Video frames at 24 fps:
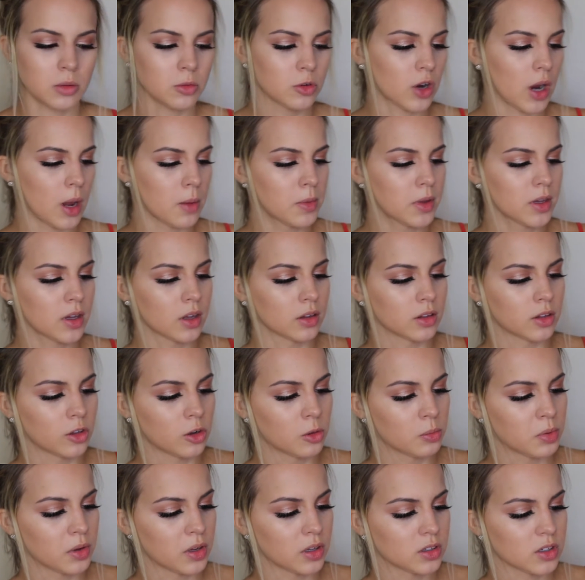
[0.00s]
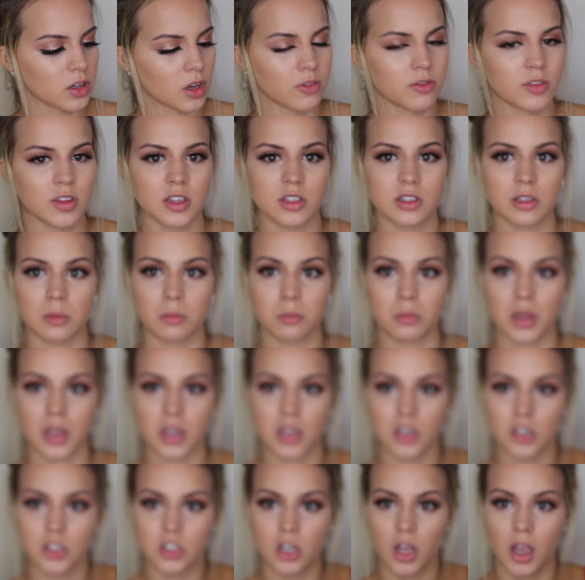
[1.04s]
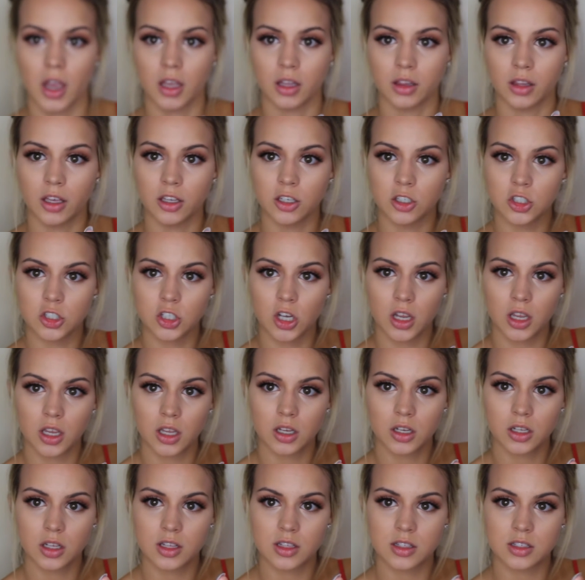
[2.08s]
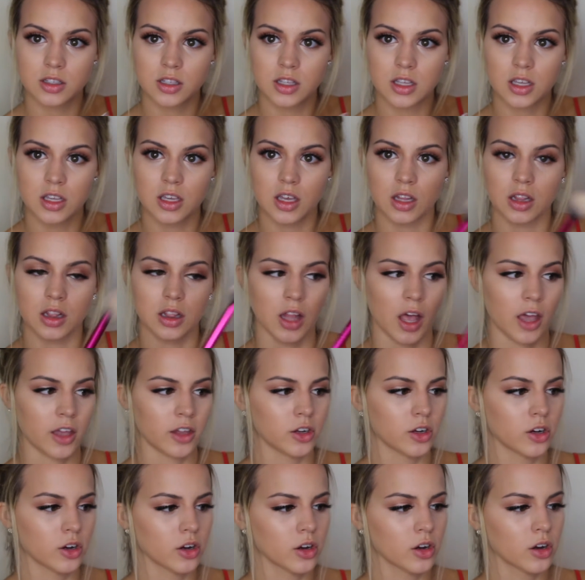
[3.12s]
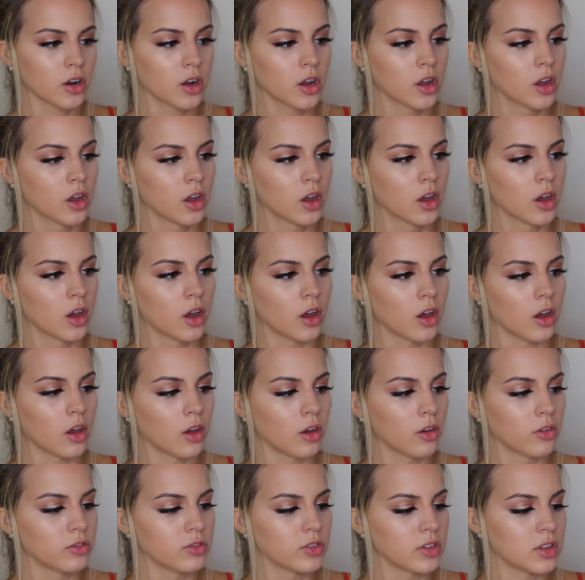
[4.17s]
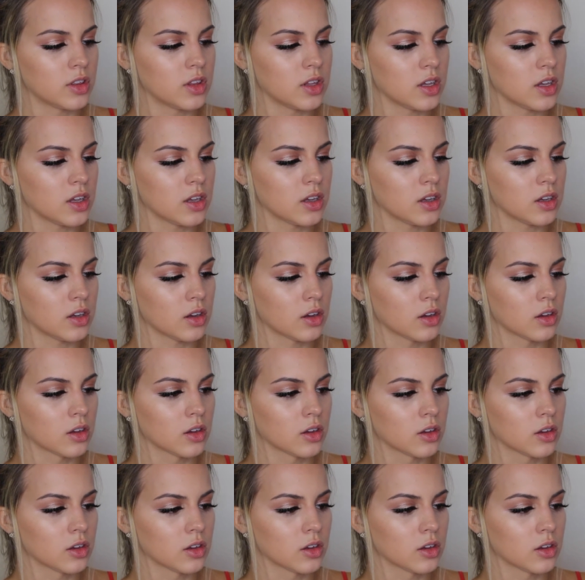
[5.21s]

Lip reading: I'm grabbing a little bit of this beige highlight shade. It's the lighter of the